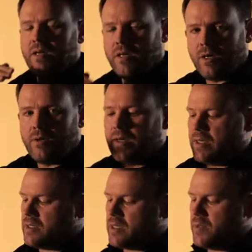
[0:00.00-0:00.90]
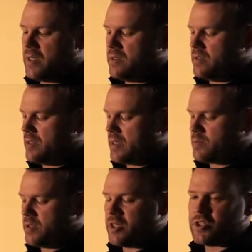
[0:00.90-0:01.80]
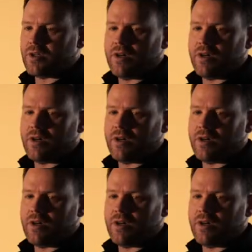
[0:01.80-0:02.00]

lower and dimming on the exponential